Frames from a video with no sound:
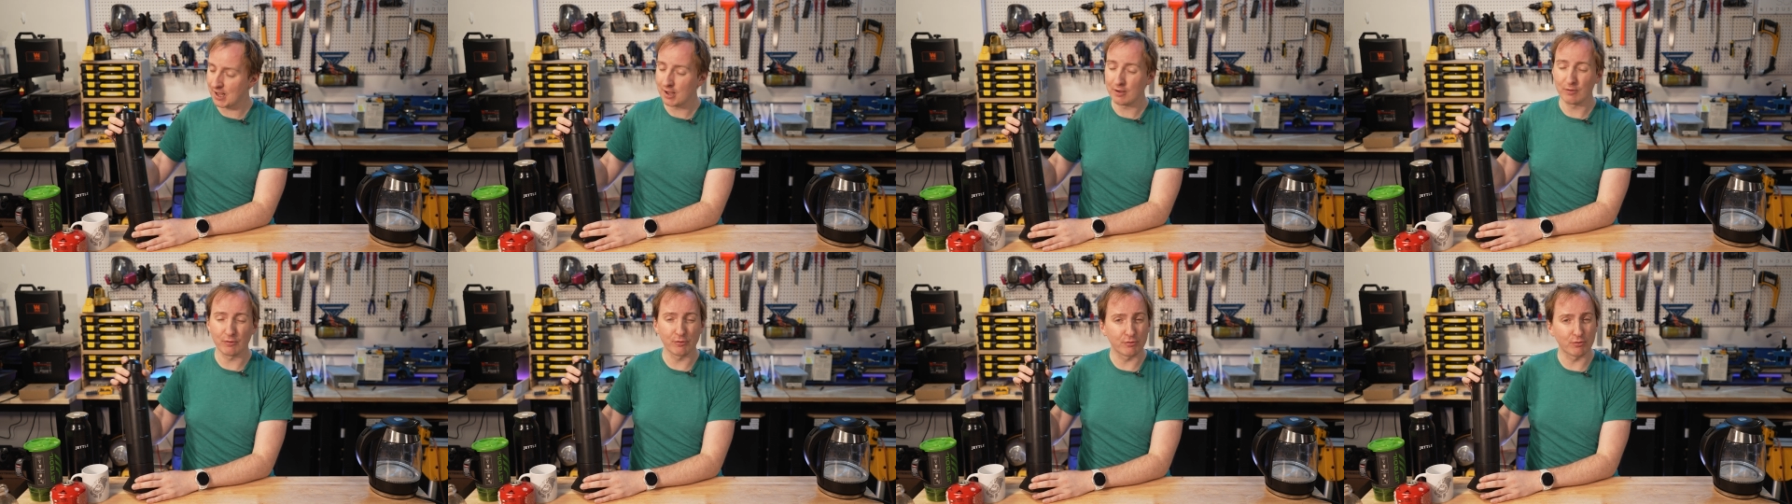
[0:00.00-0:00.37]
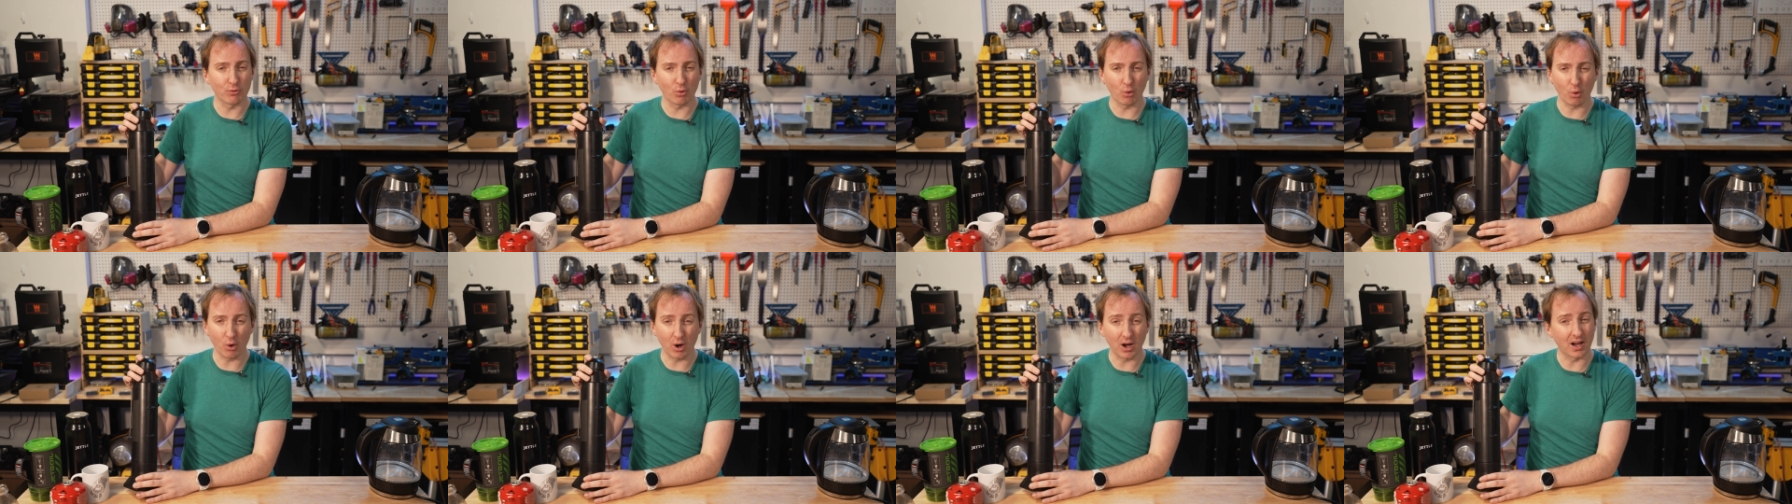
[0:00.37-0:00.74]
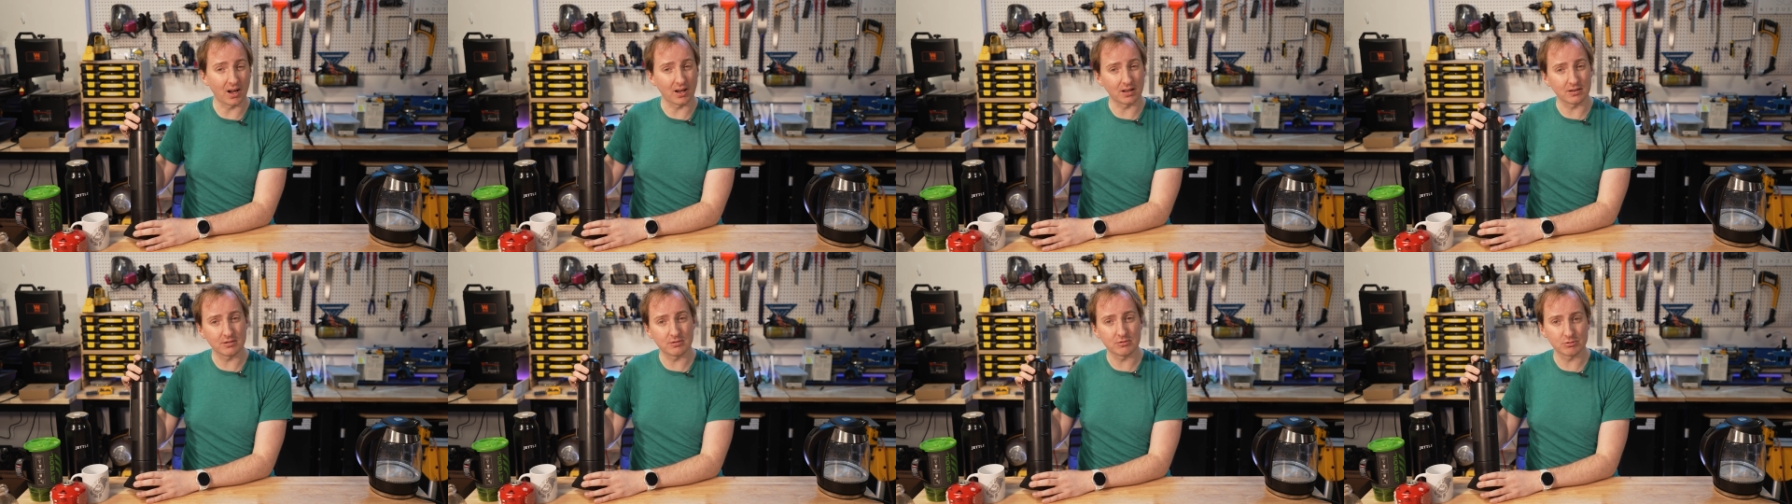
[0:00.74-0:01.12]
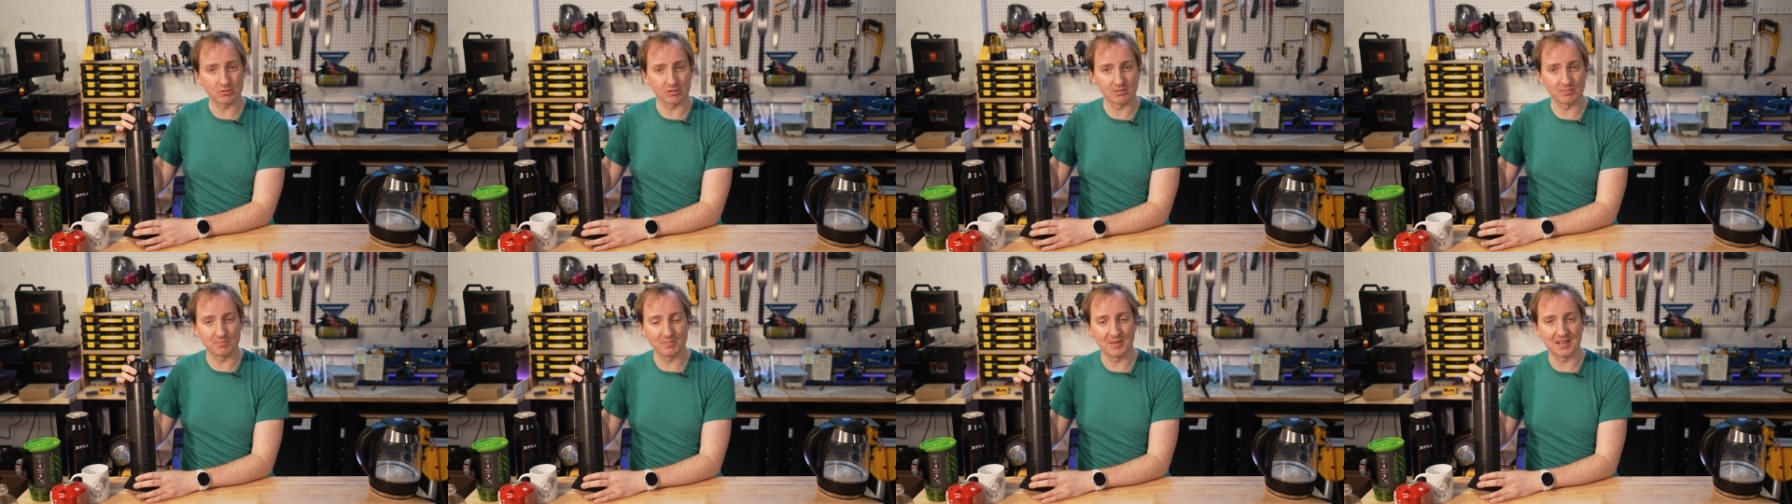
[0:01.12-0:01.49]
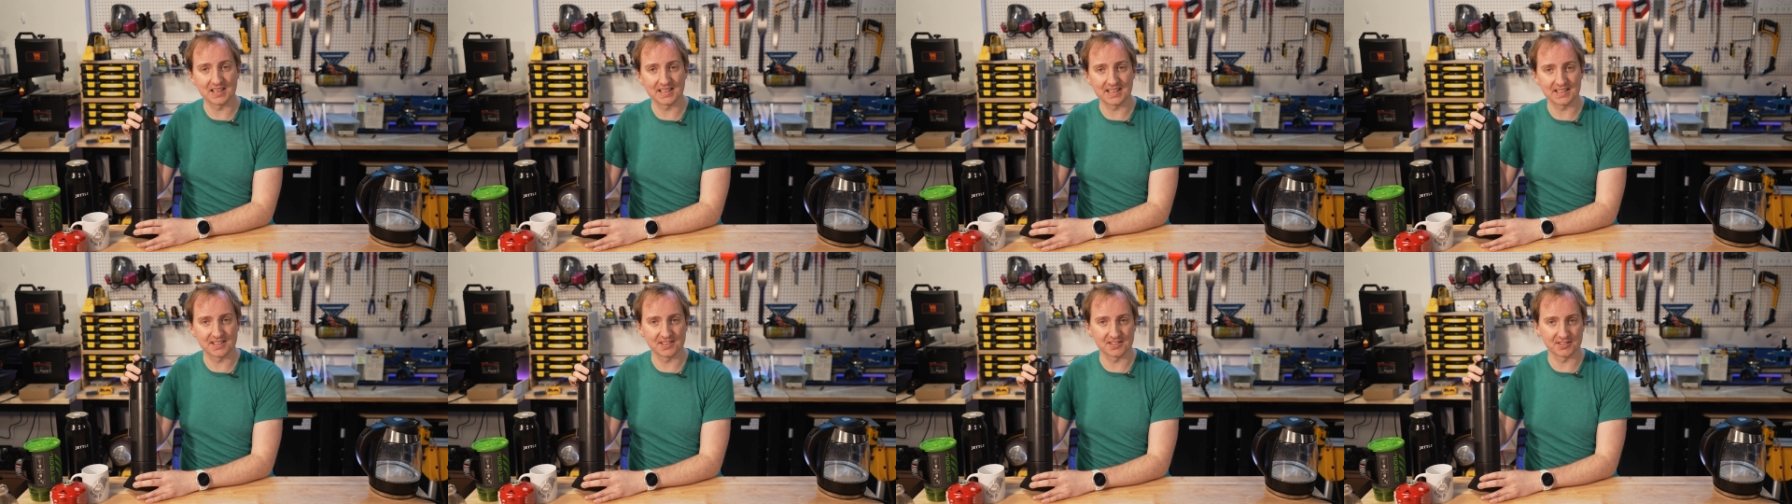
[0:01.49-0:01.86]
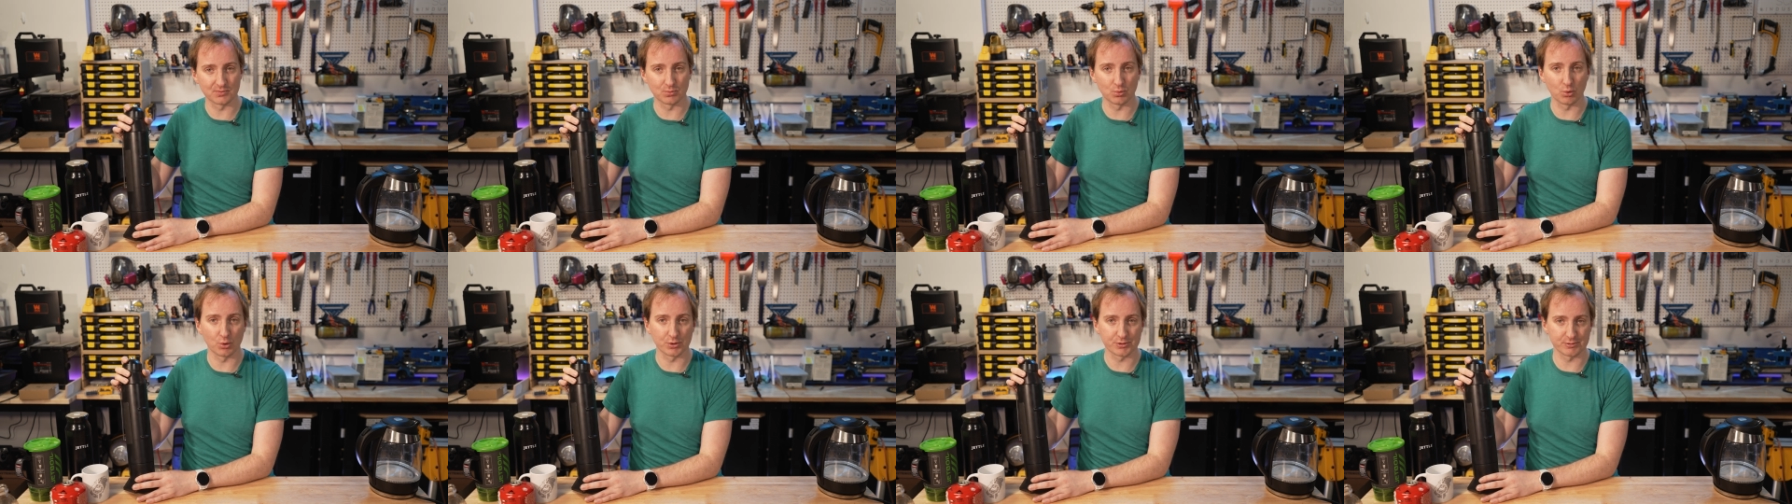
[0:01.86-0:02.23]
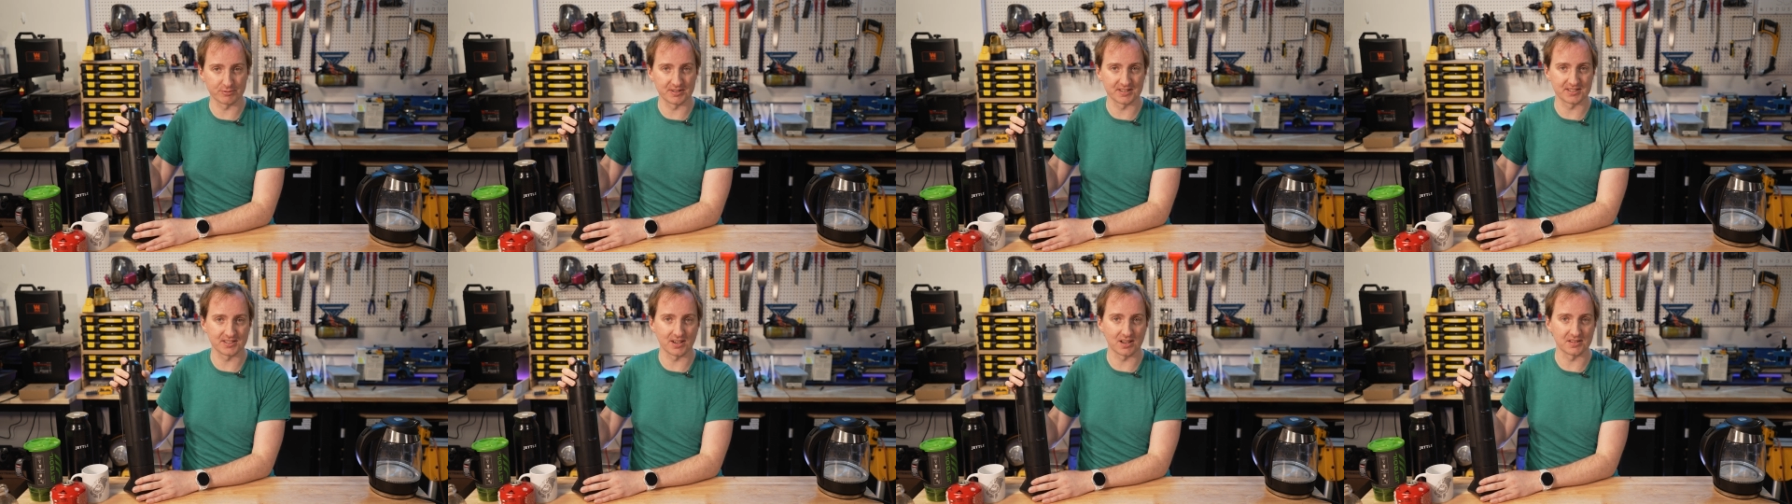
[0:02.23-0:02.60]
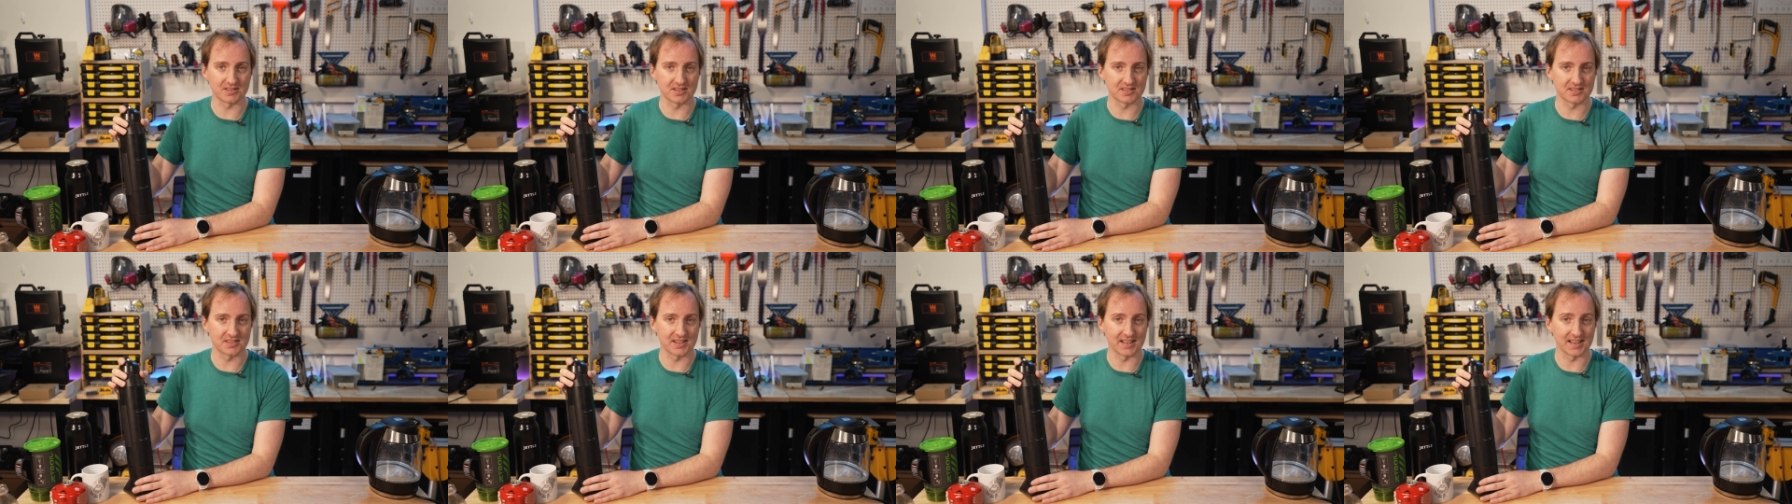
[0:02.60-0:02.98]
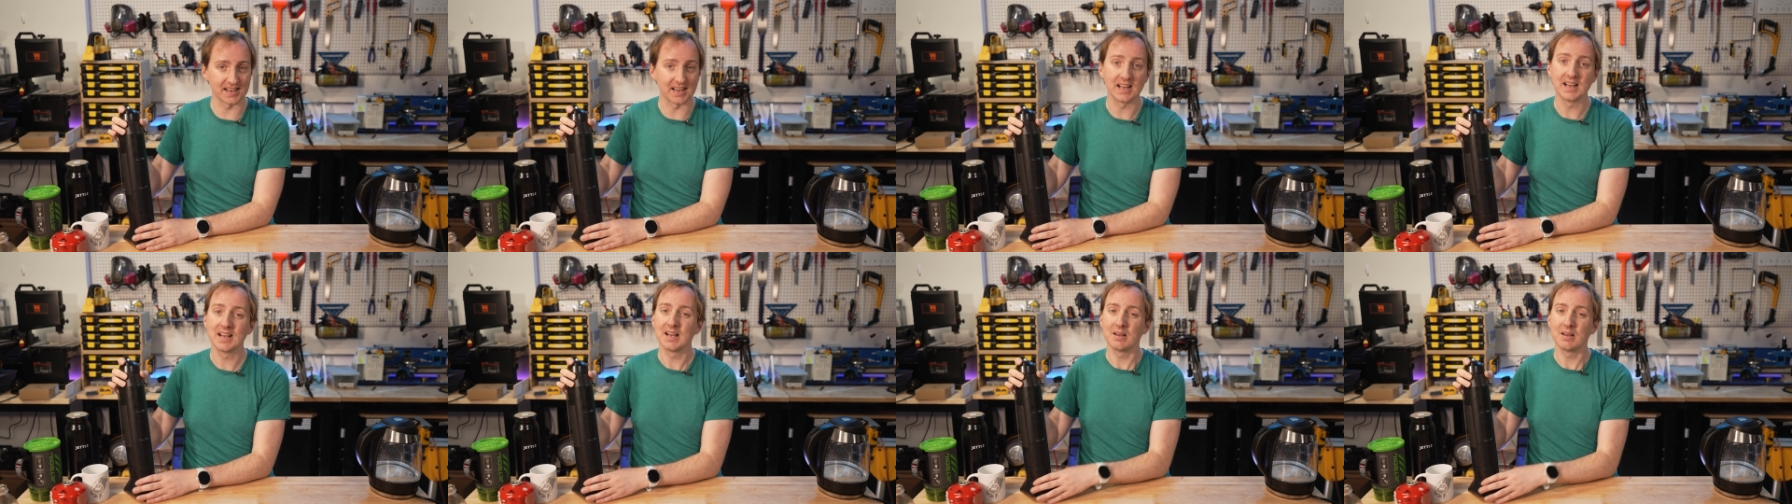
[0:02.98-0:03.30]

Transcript: 400 milliliters of water inside this thing.